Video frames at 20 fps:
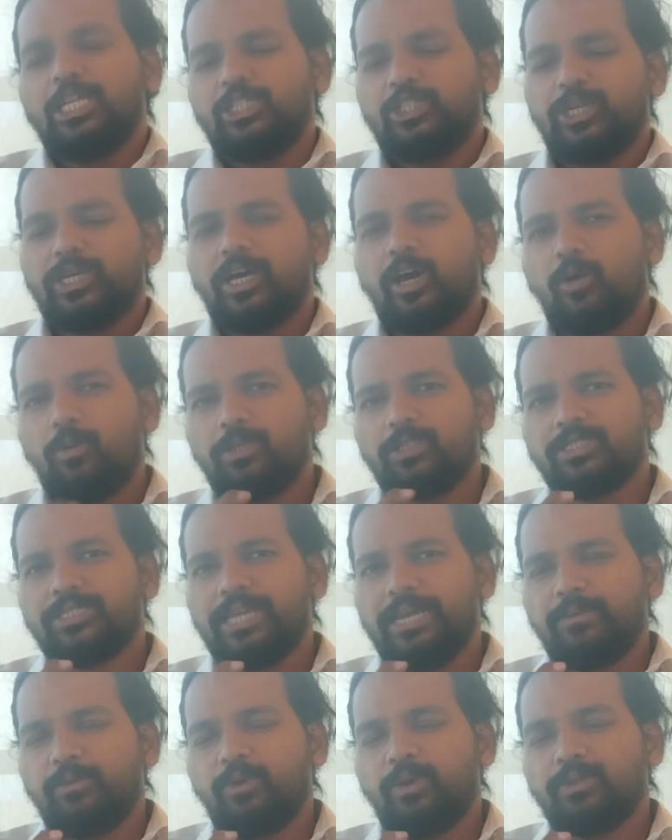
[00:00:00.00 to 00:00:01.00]
Check how much
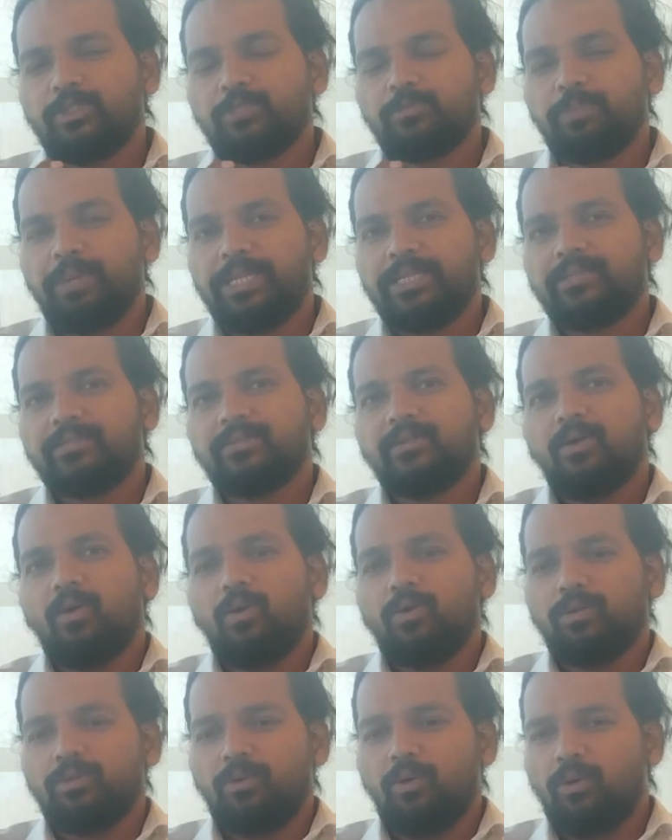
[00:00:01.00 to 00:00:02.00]
time you have spent
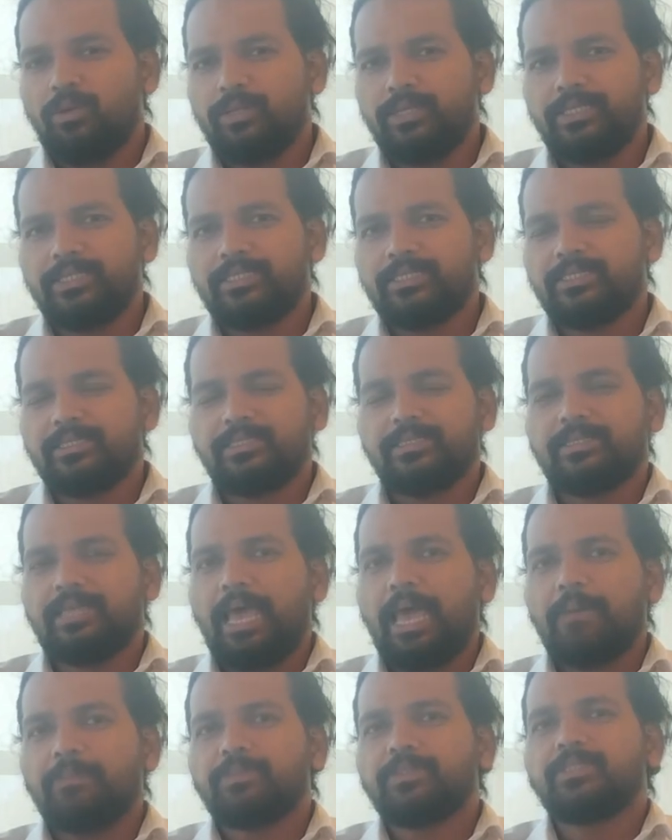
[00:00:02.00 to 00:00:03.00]
on all these
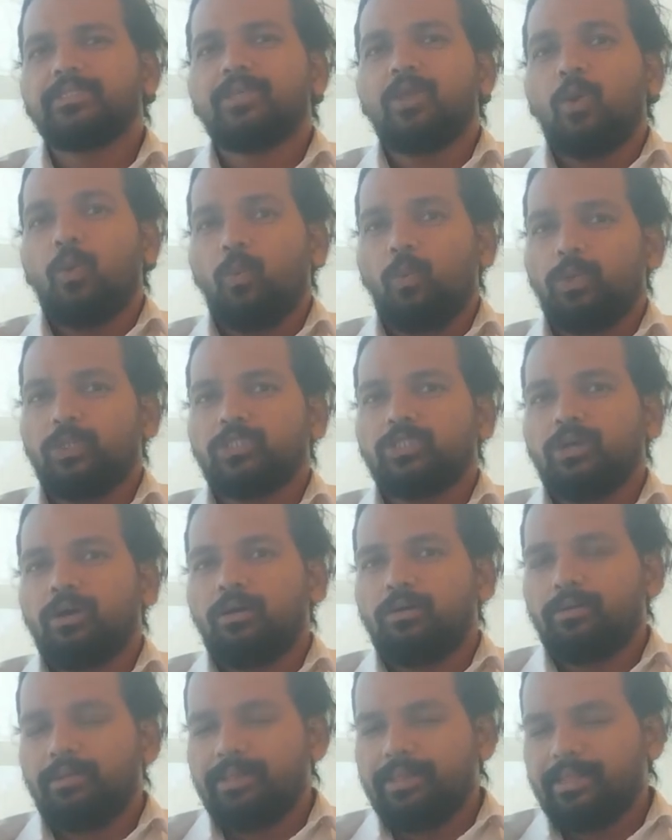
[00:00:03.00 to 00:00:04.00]
apps which
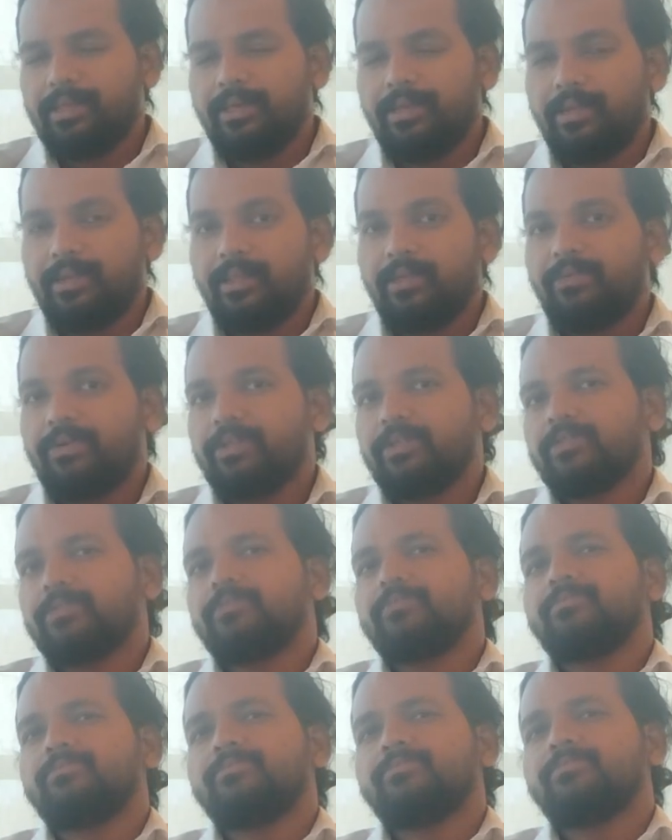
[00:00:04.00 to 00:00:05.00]
are irrelevant,
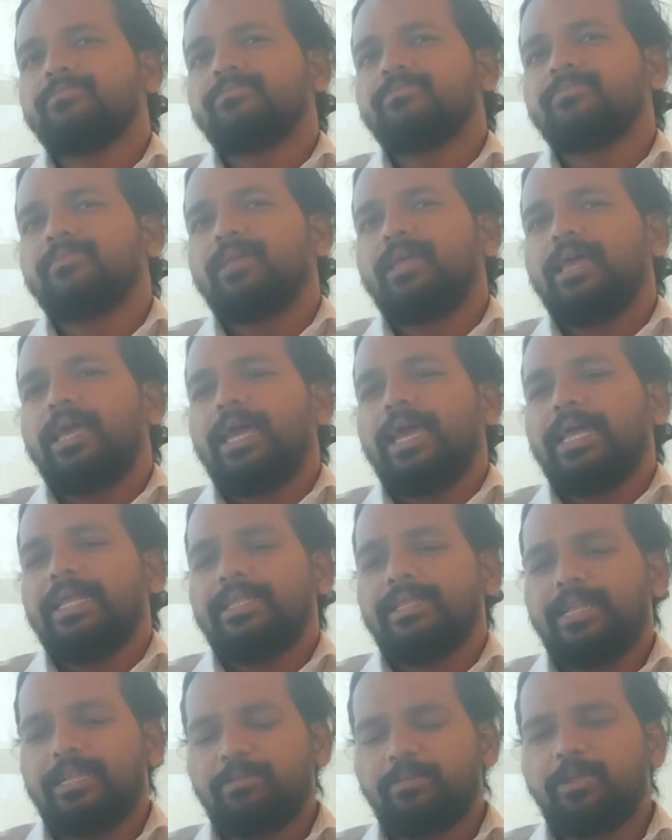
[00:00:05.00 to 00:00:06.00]

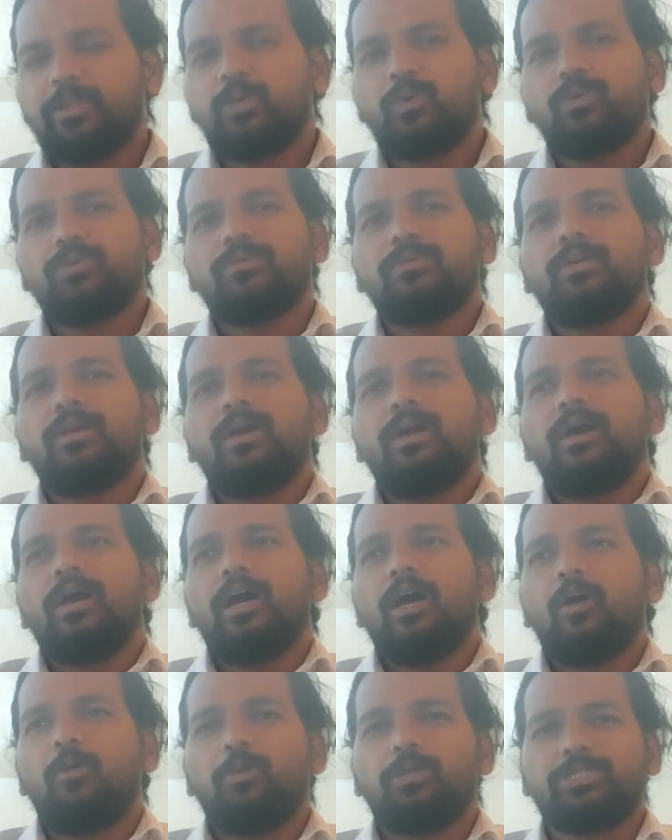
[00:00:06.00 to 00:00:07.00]
and let me know
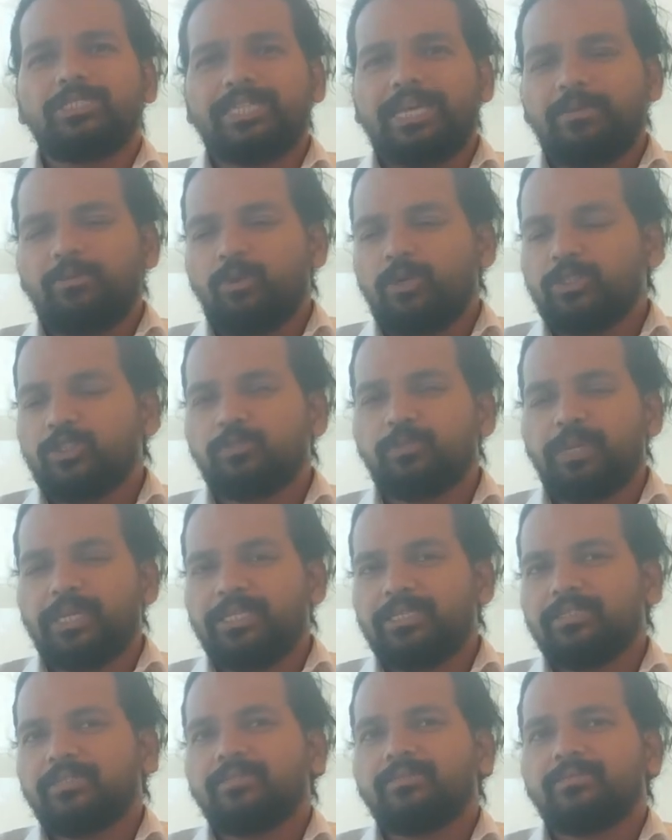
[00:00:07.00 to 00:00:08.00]
how much time you have spent.